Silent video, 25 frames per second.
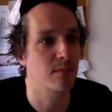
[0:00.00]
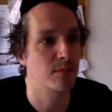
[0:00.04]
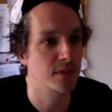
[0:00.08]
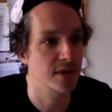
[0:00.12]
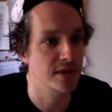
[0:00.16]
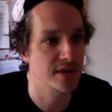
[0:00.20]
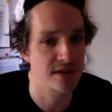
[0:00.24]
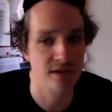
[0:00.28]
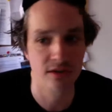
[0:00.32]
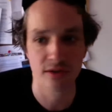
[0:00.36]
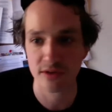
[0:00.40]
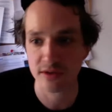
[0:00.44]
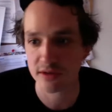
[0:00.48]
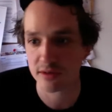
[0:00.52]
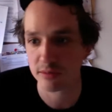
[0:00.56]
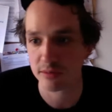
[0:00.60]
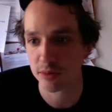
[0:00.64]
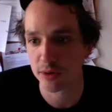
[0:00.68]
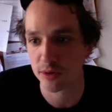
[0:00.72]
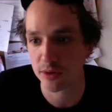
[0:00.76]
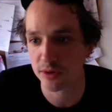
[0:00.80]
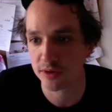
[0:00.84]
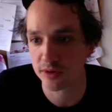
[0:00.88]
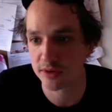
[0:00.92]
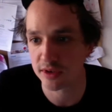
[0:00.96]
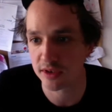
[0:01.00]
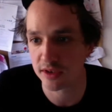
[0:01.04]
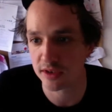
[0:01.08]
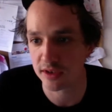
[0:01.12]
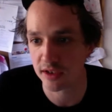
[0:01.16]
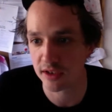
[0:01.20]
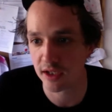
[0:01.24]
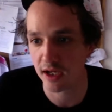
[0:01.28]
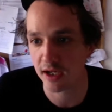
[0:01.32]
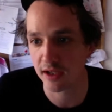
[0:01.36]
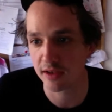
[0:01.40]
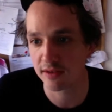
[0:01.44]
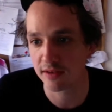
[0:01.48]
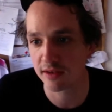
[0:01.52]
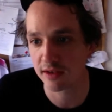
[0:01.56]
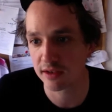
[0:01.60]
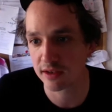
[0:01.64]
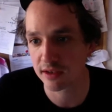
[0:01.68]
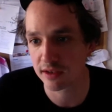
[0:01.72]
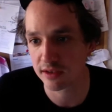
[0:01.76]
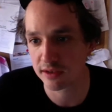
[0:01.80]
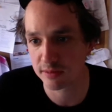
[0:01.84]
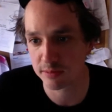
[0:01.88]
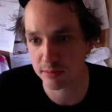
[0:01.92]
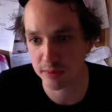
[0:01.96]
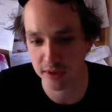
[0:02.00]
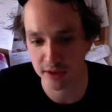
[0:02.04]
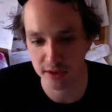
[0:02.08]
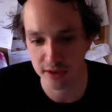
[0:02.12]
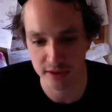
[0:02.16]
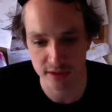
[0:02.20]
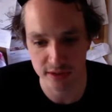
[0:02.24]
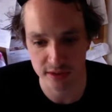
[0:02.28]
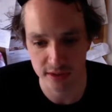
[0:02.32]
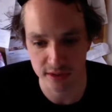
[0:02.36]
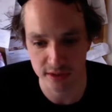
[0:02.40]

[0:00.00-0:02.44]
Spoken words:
is not supported. I think it's because it's.